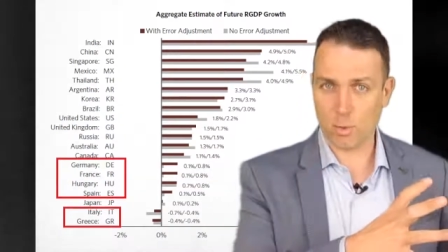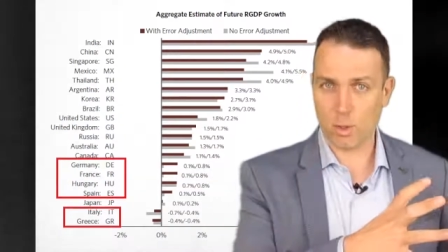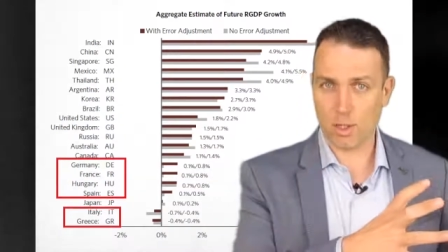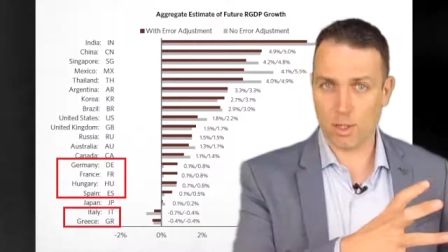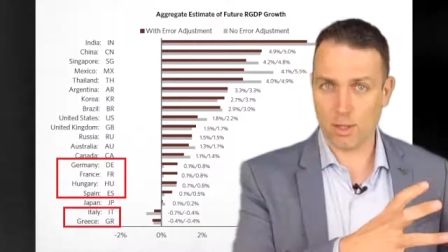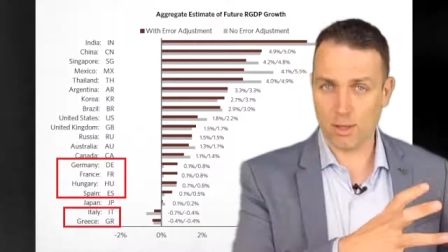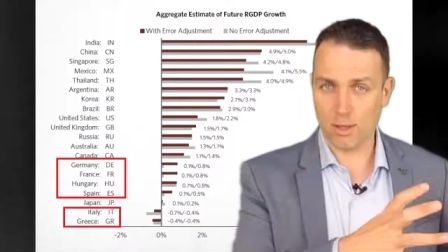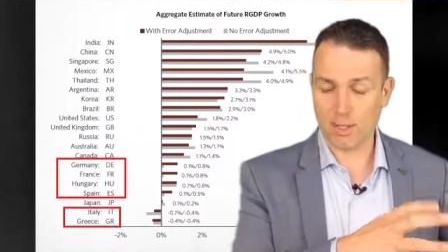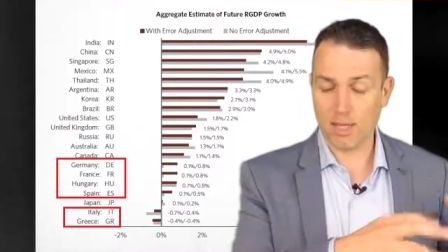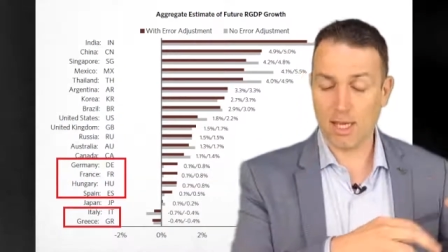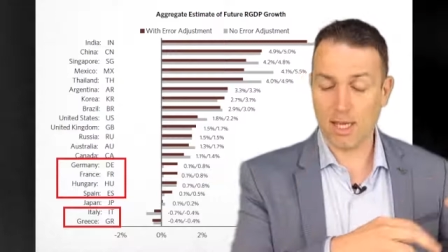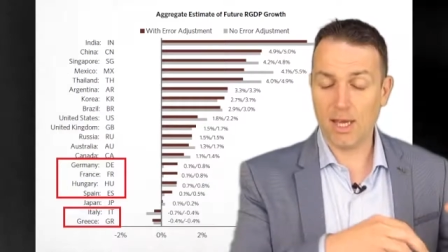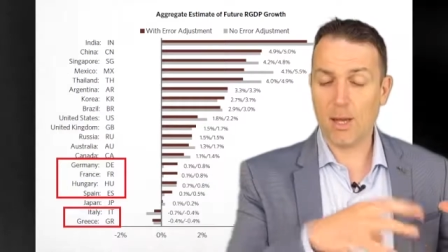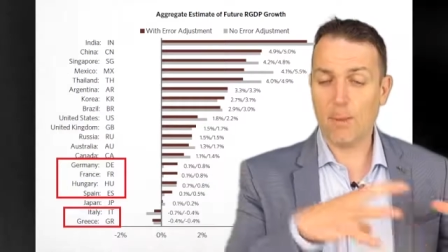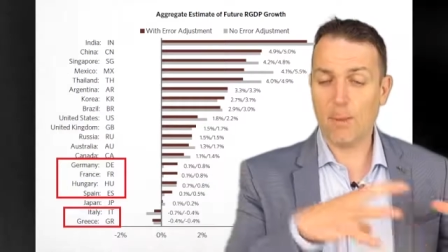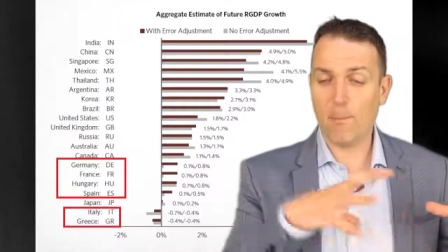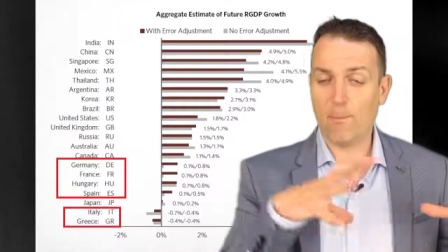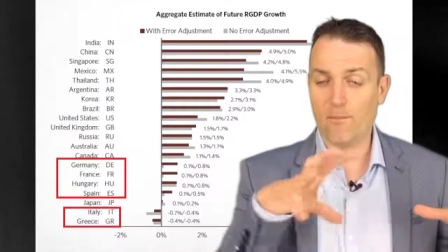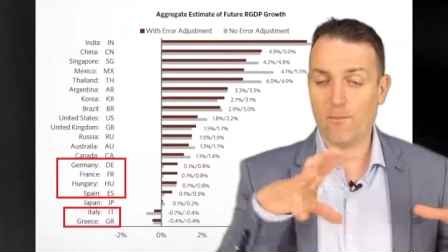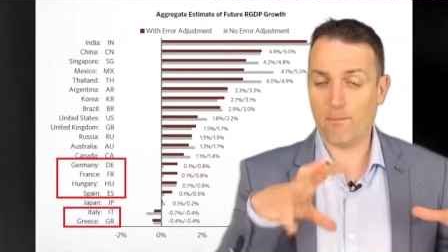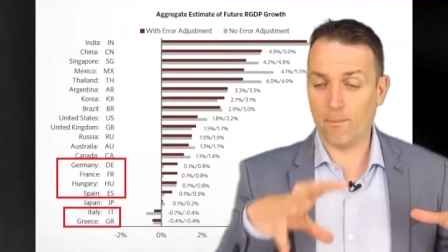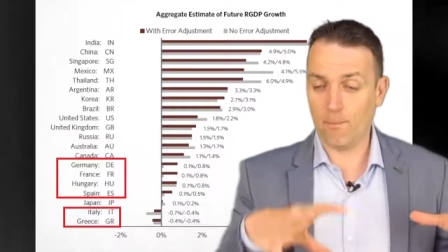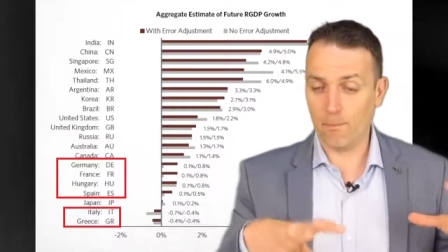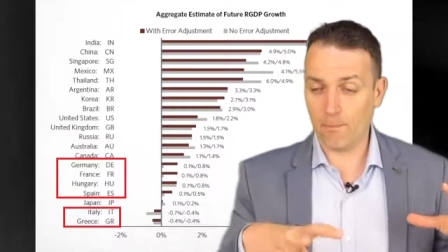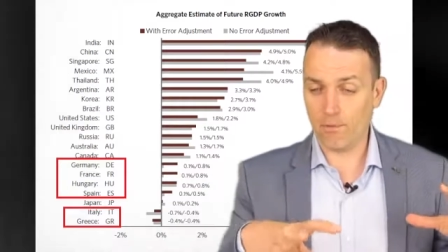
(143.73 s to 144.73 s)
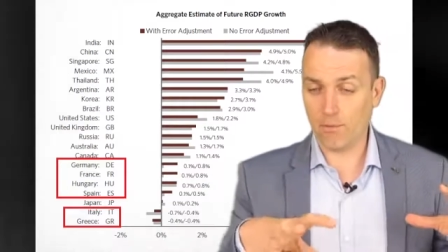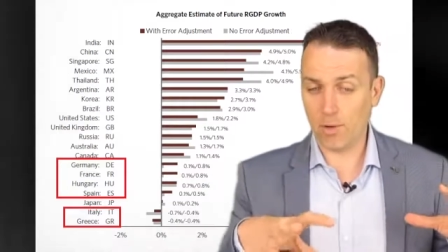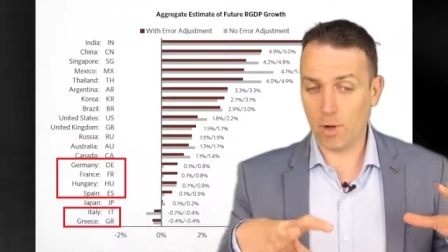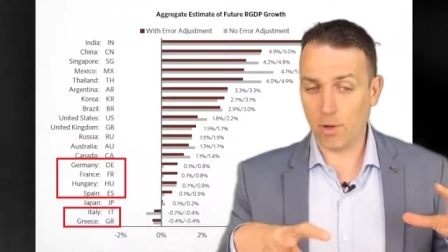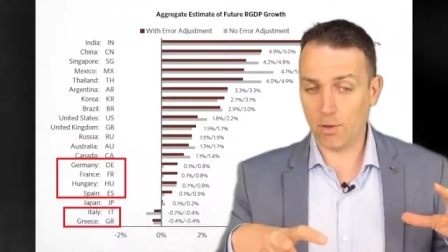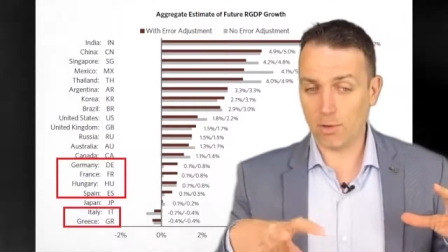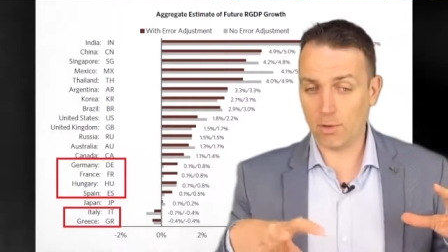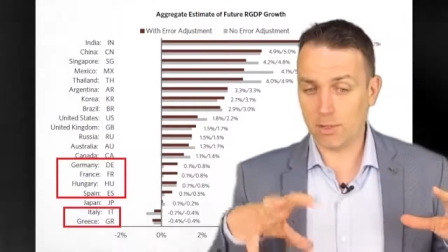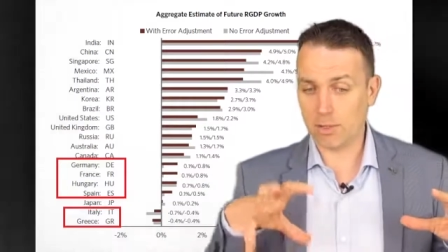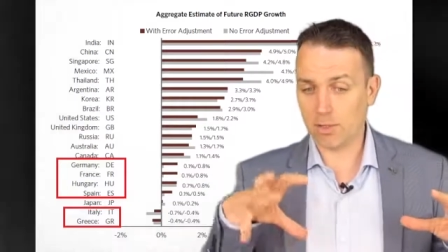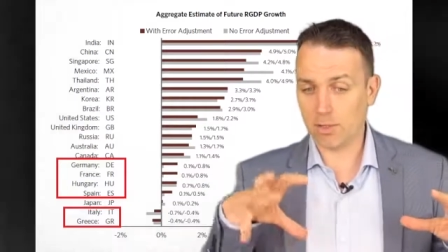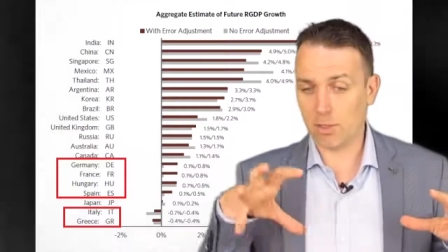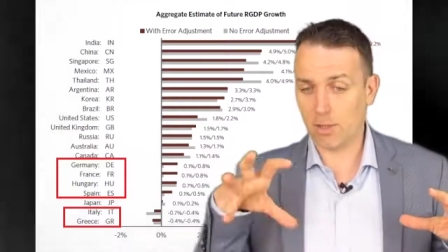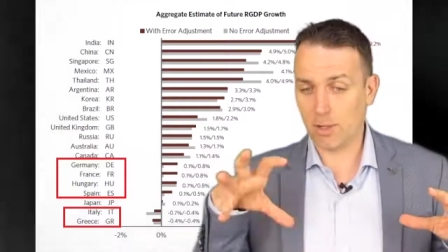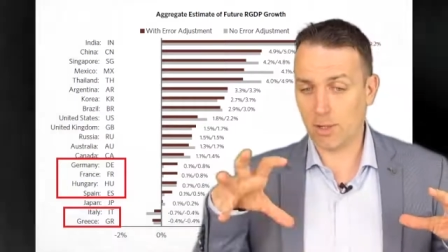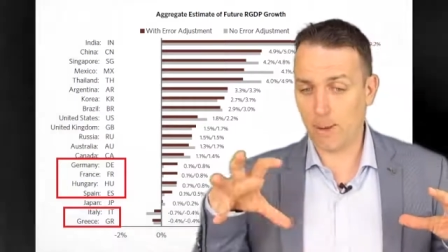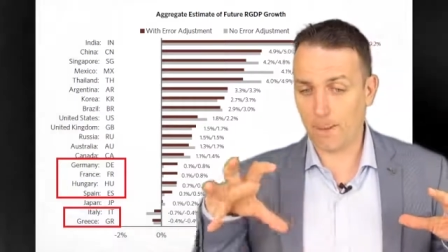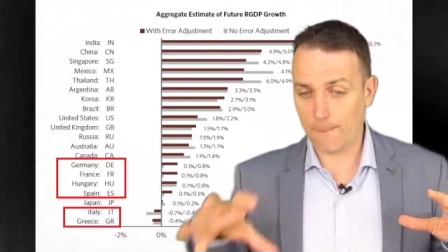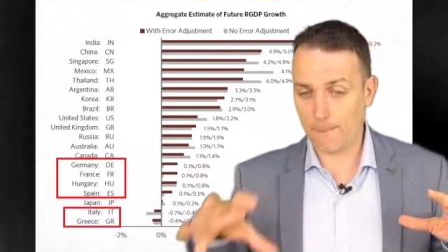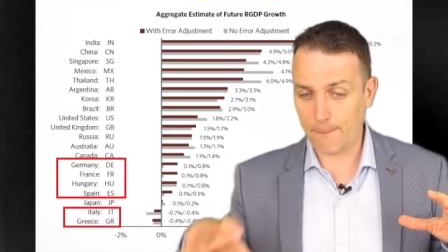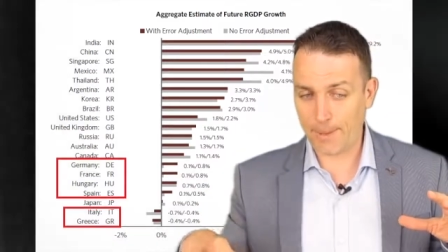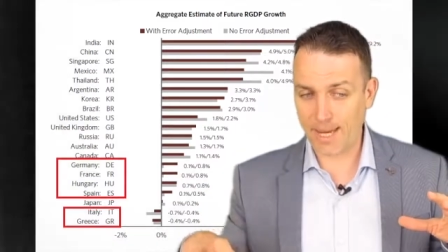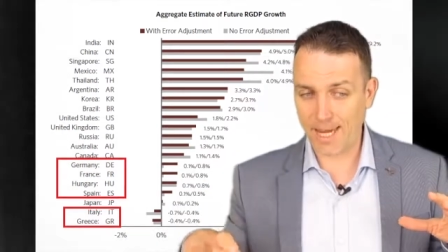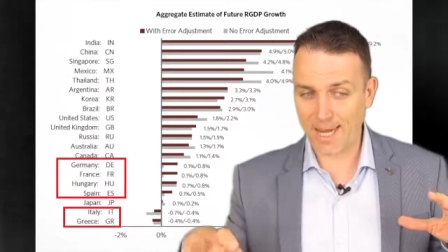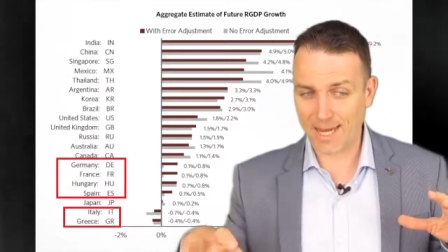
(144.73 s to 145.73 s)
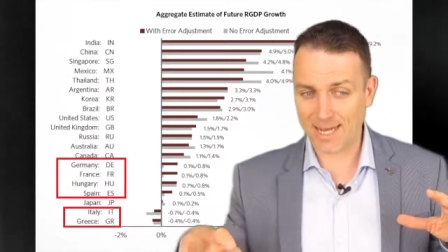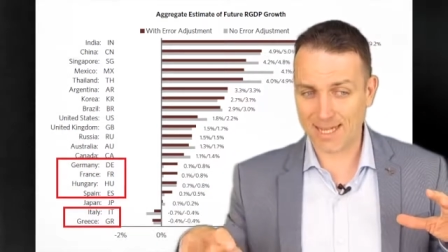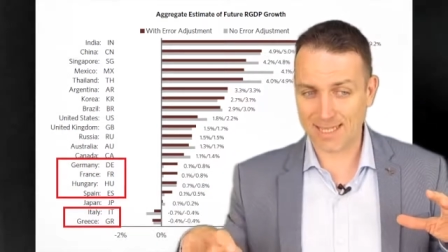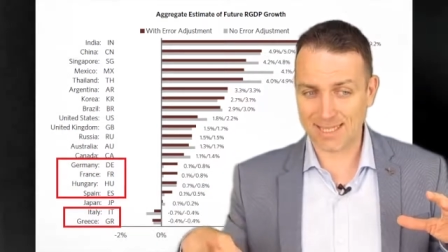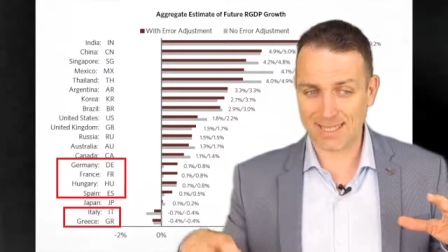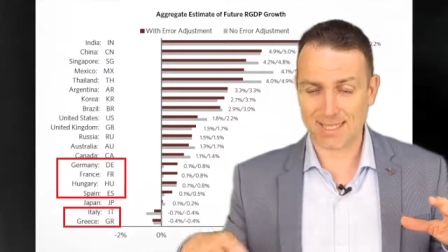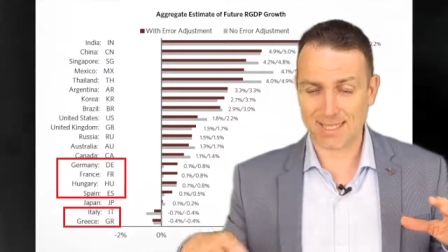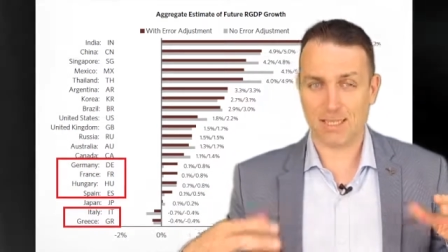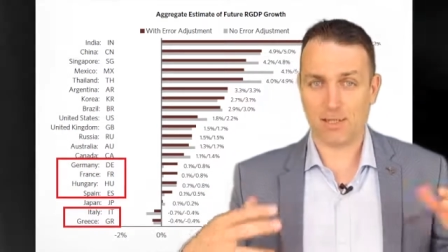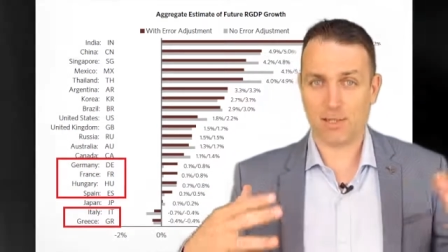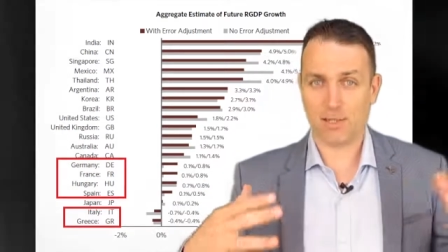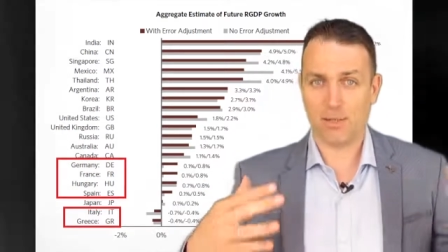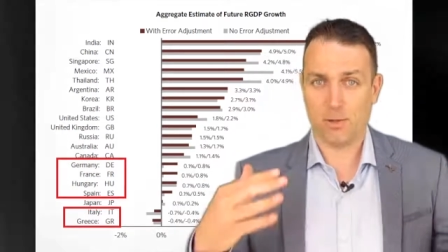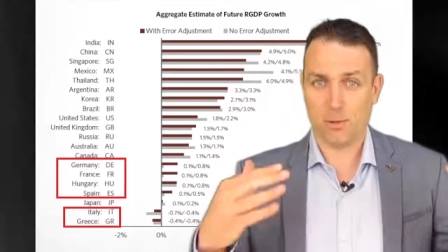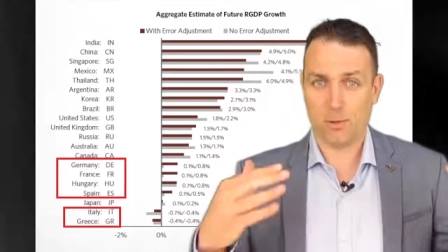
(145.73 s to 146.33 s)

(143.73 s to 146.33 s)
world focused on banks.